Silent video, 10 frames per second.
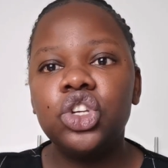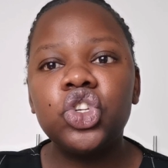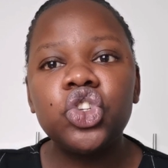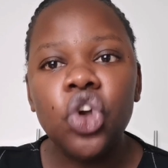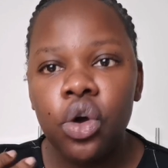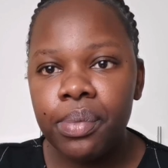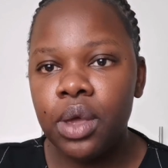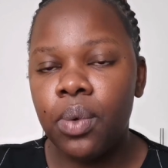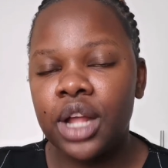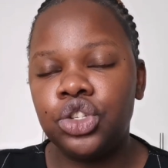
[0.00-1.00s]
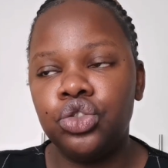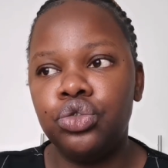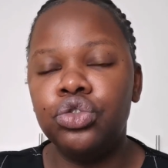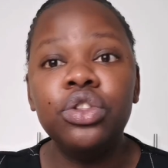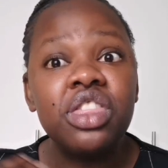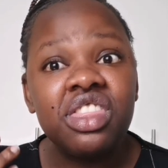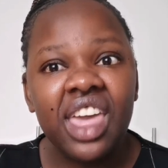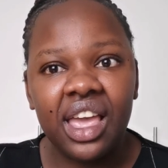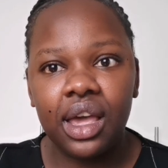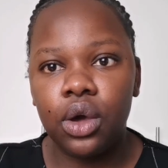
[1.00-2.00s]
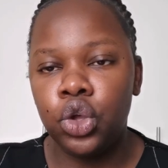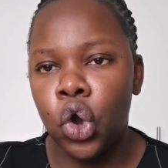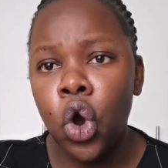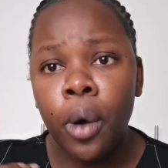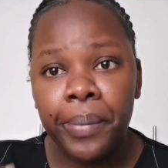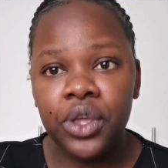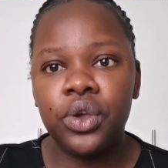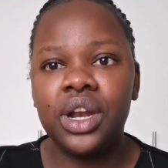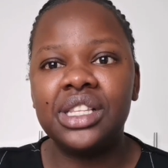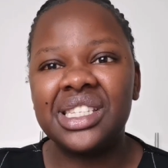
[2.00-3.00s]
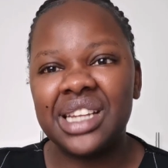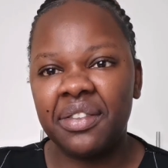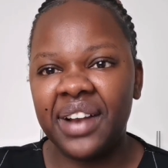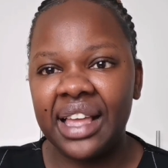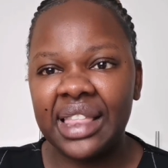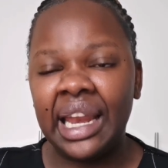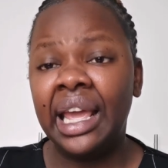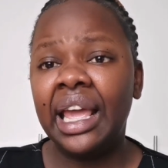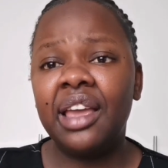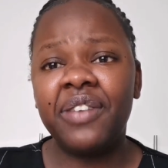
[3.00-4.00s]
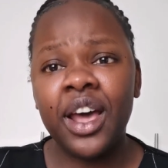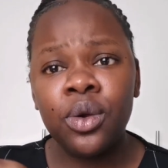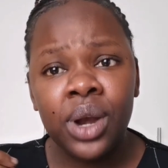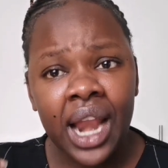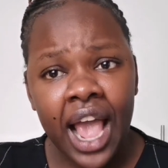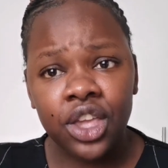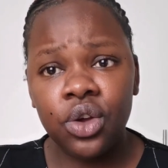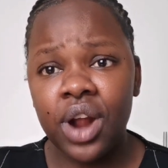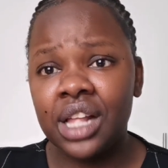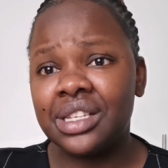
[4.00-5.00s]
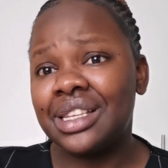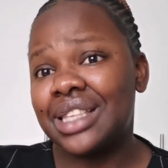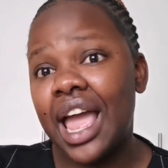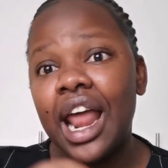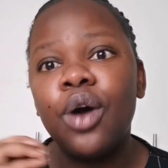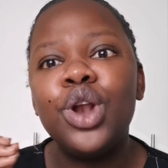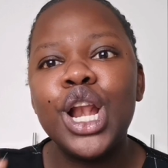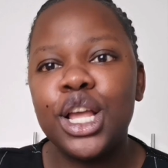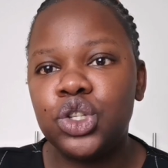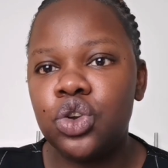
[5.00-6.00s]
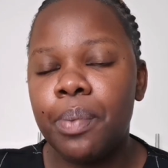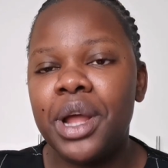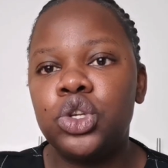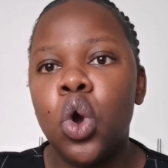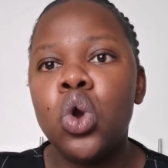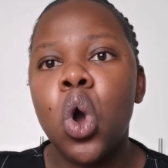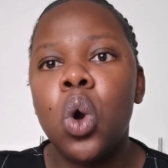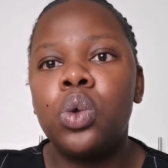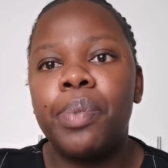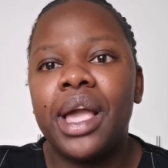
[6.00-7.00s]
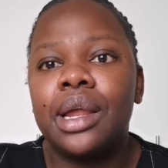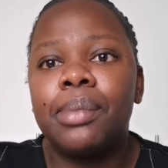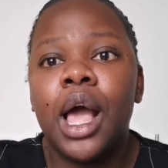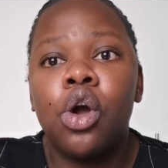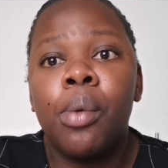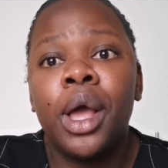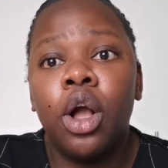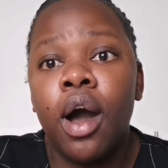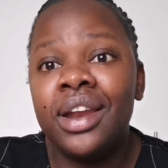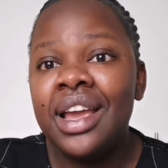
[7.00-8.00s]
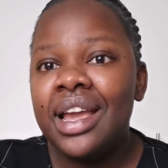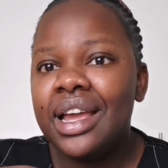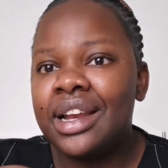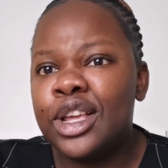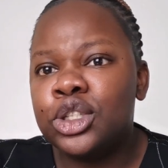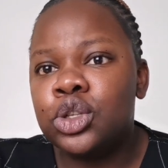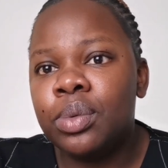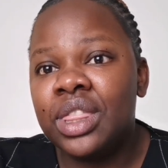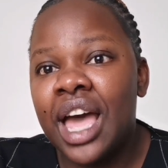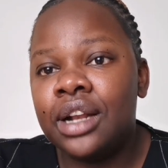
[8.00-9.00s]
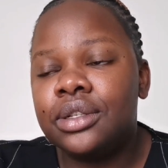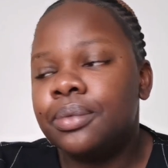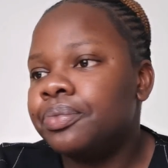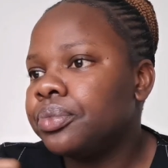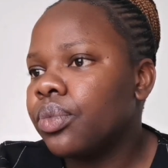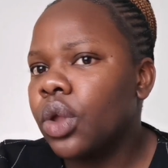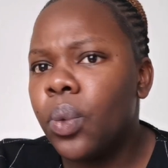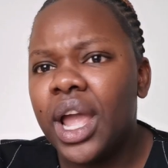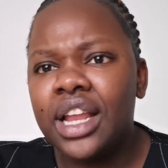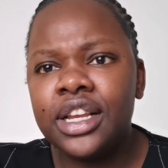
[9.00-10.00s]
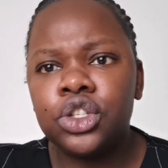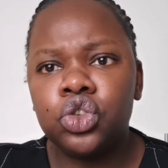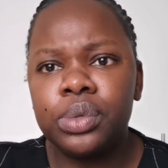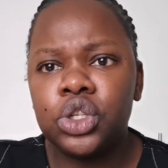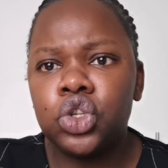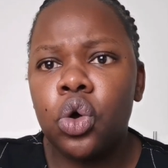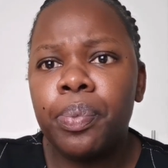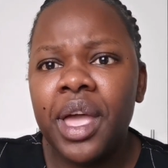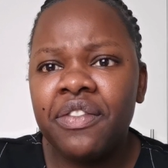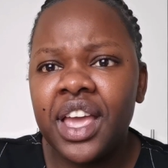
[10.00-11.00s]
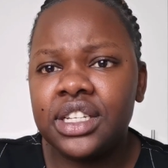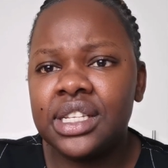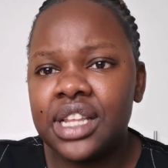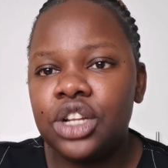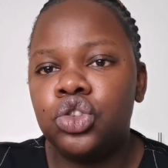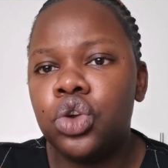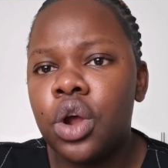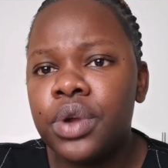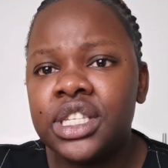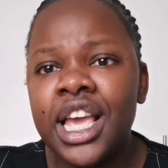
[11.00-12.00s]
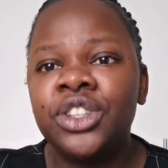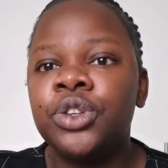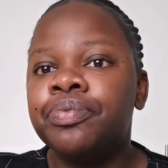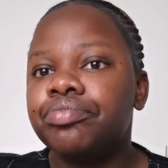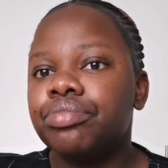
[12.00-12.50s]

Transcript: Show me what you think, your opinion and stuff like that. If I don't like your writing style, I'll let you know. But don't hold back and be like, oh my God, it needs to be that way. It needs to be so perfect. Do your research.